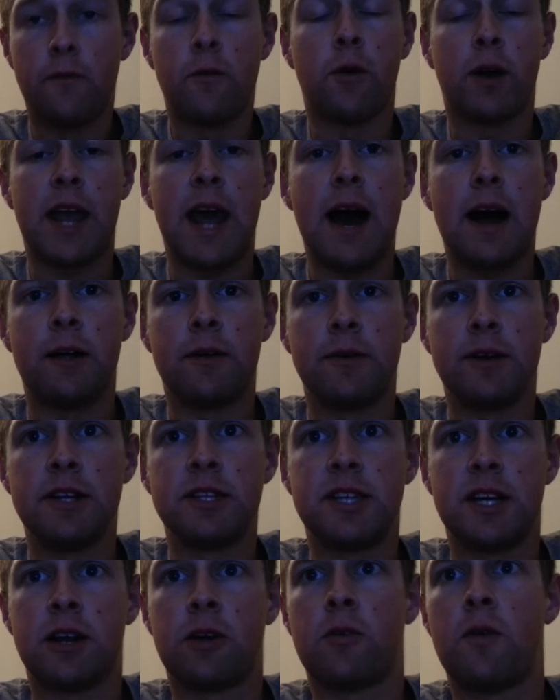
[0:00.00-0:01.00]

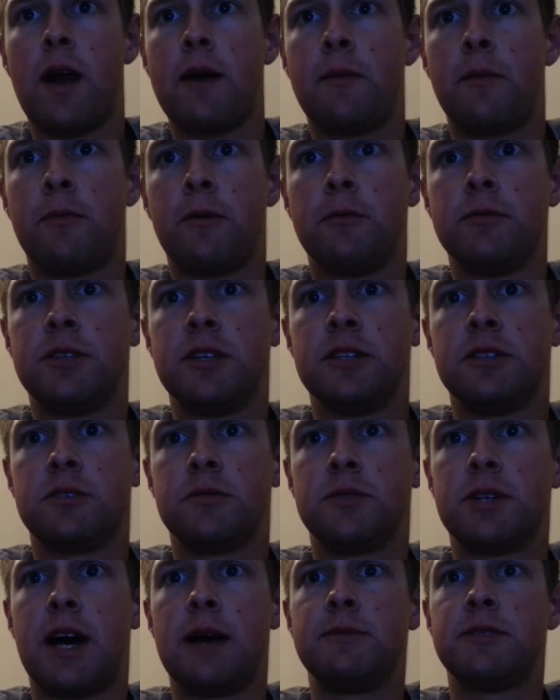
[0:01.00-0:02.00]
calories in a gram of protein.
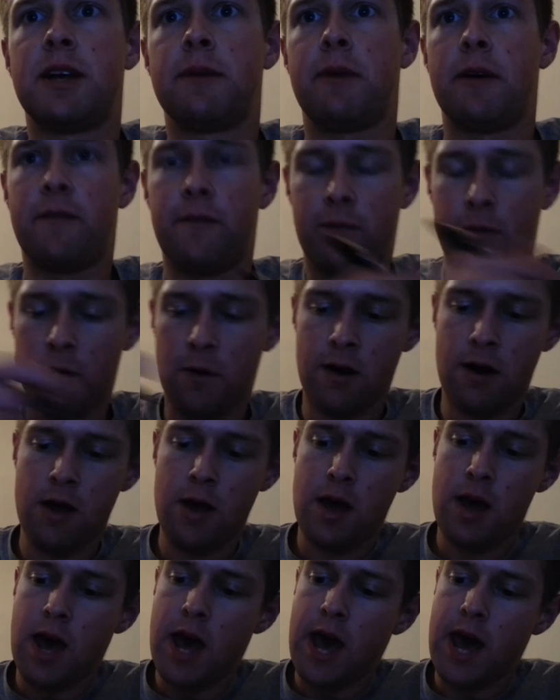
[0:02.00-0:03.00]
So times that by 4,
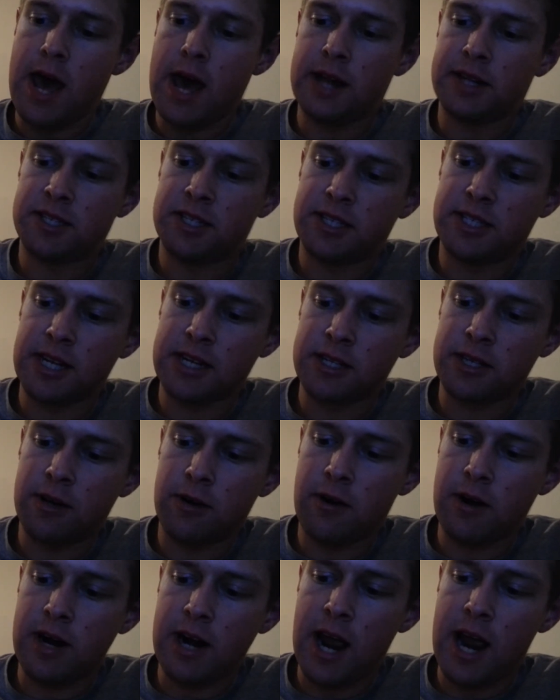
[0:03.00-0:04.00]
and
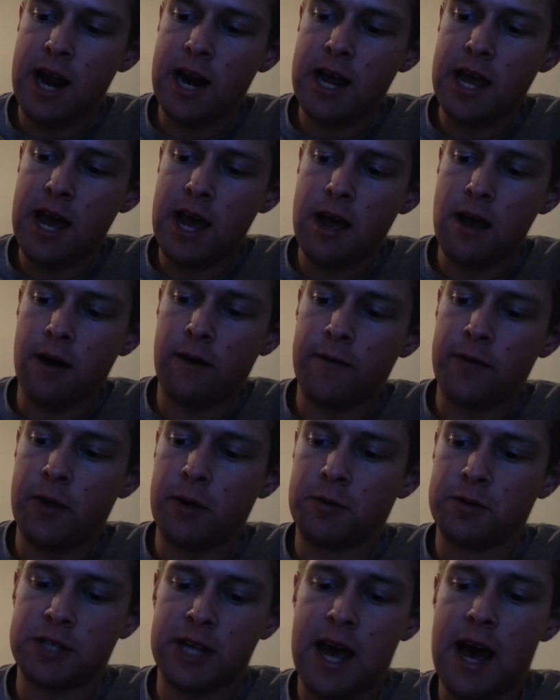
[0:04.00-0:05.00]
688 of
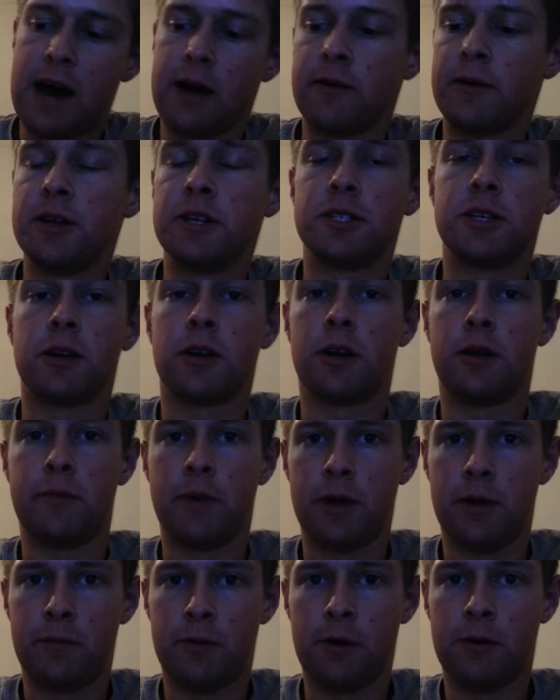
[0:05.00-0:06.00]
those calories are going to
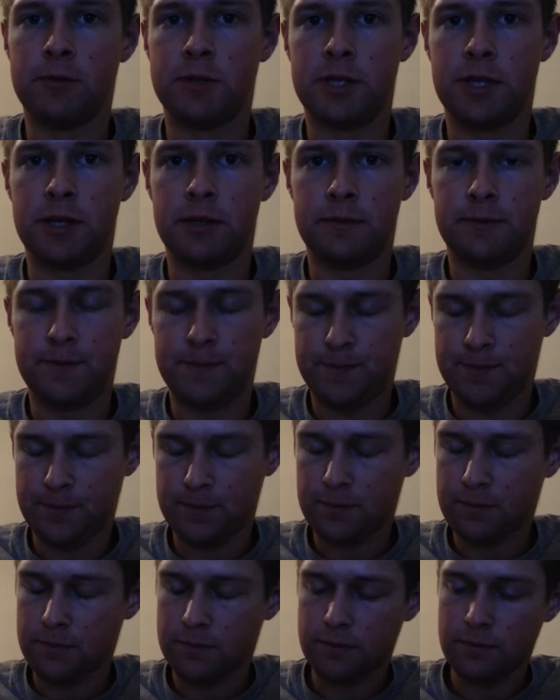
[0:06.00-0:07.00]
be in protein.
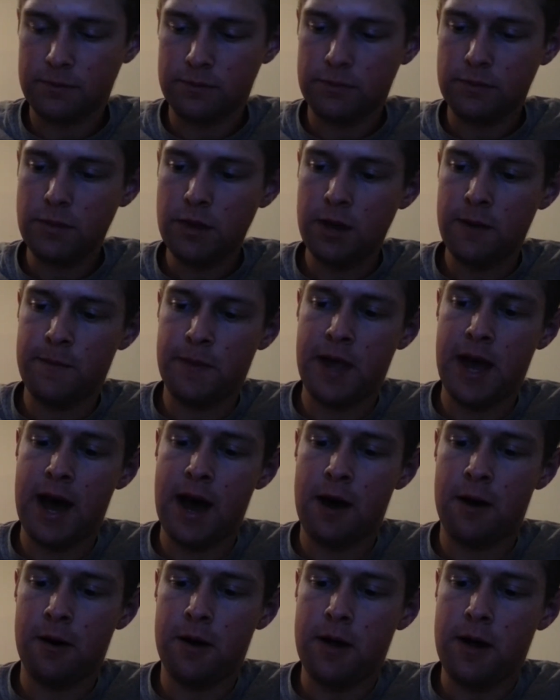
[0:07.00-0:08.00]

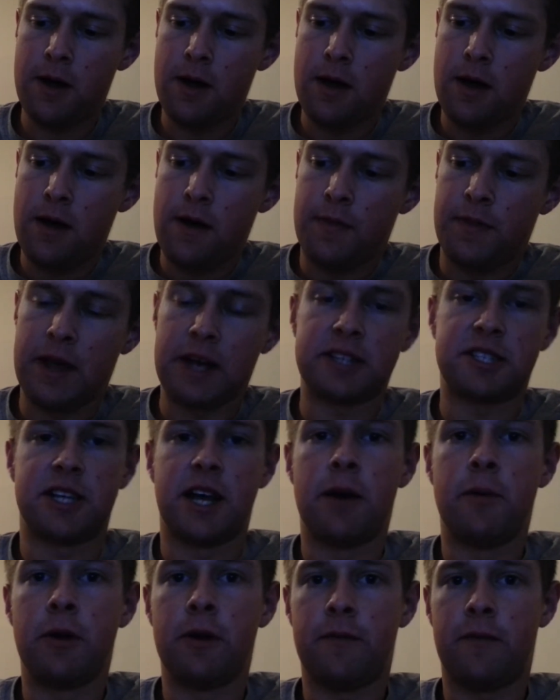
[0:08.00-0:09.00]
Now, next thing
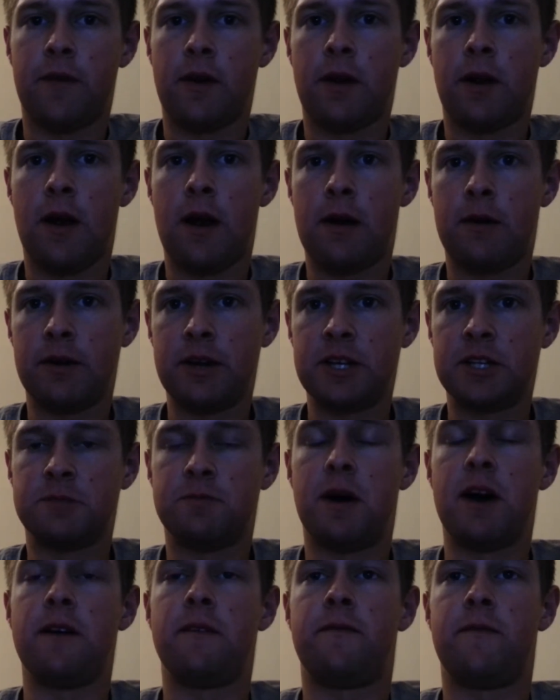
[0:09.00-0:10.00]
I want to figure out is
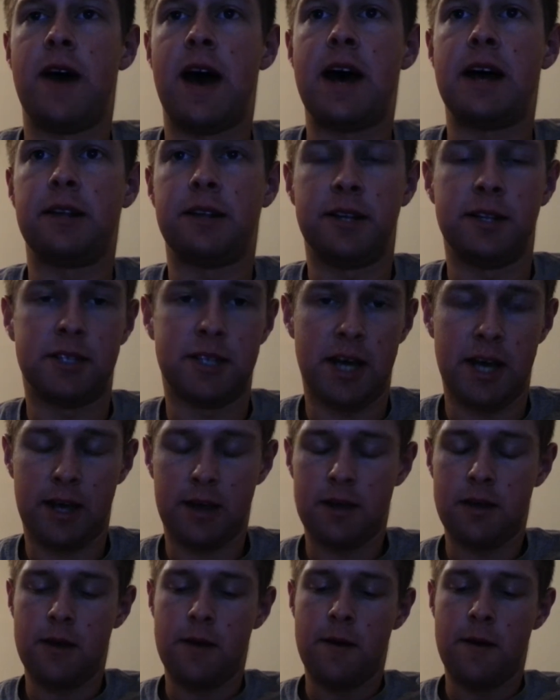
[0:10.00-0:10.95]
my fat intake.